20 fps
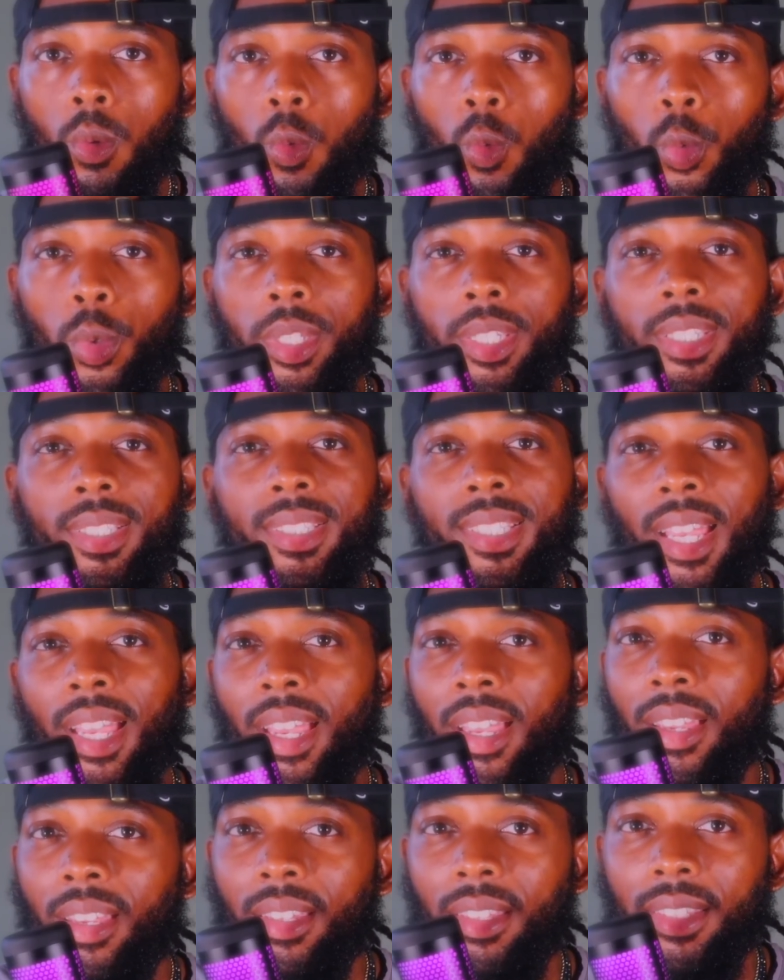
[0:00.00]

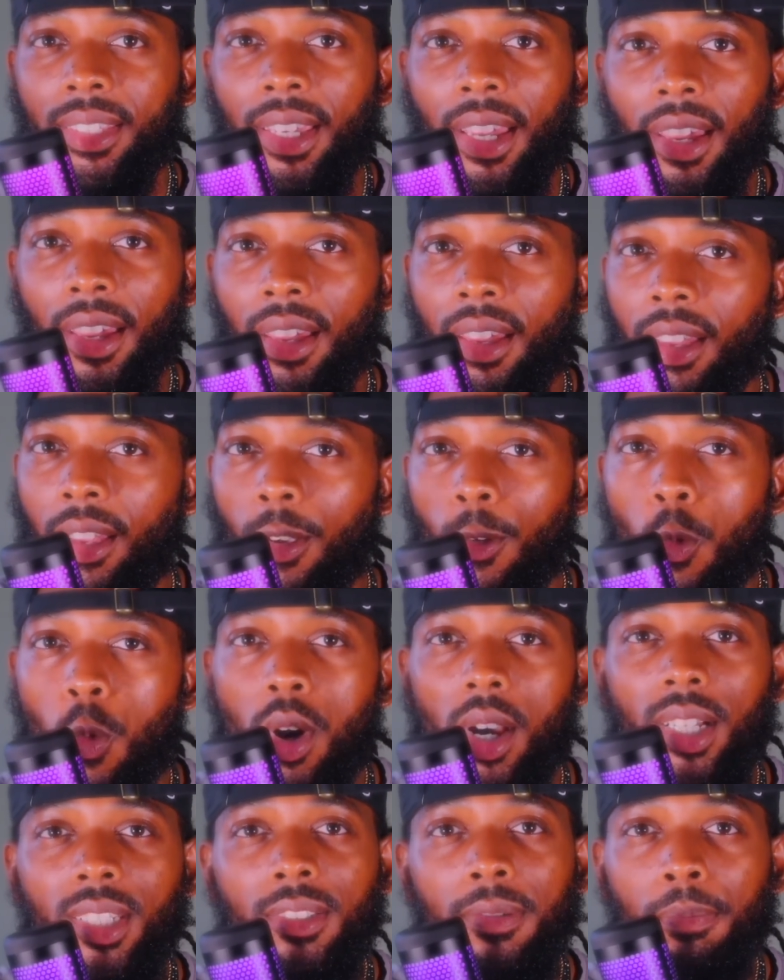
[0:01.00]
Retain gang,
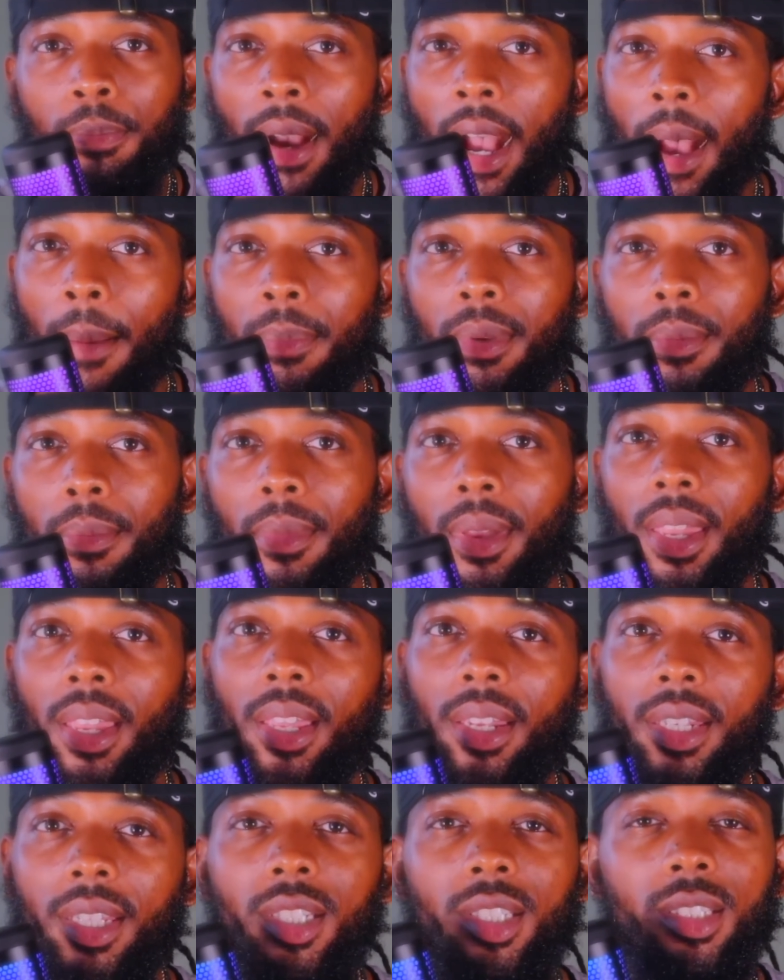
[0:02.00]
what's poppin',
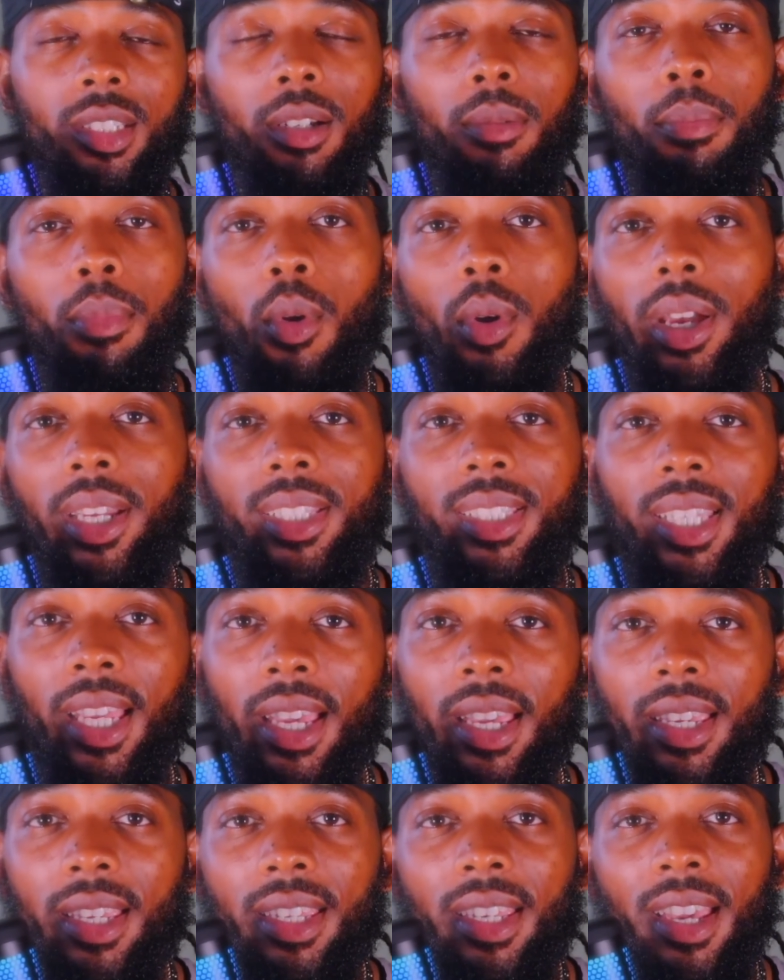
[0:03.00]
man? This your boy
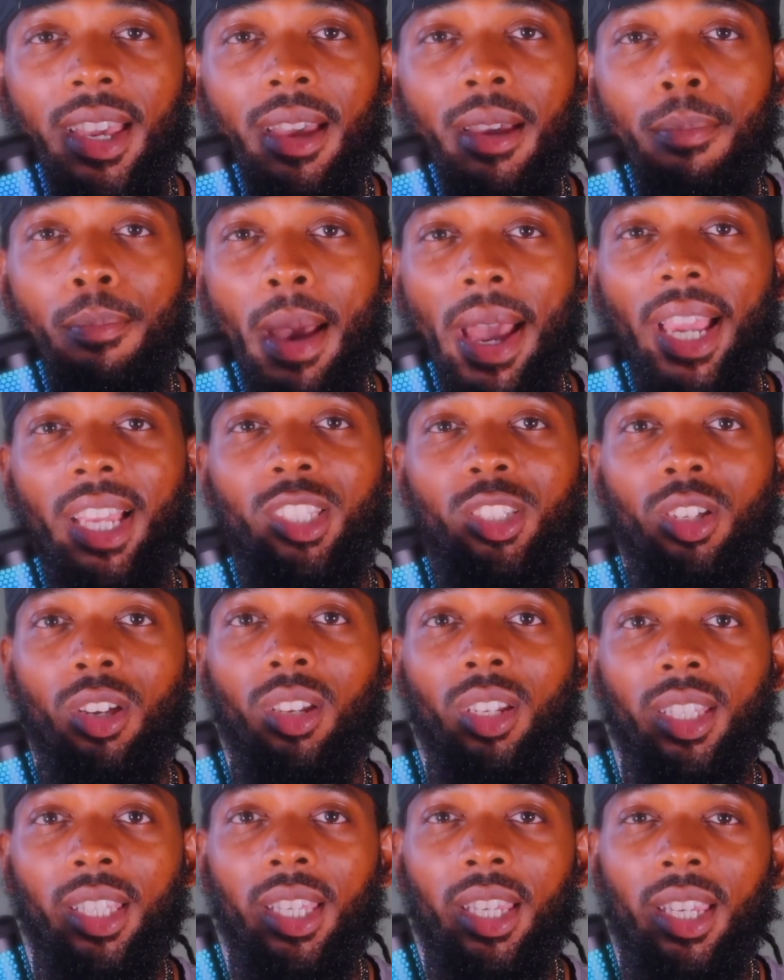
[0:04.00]
Tay, back at
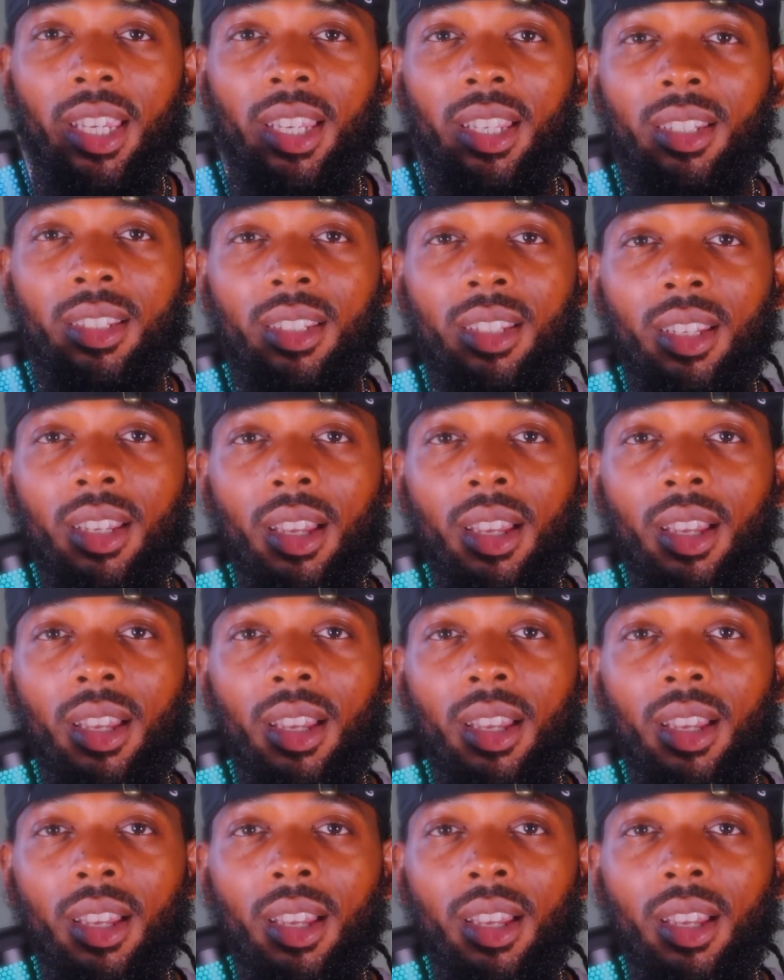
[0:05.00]
y'all again.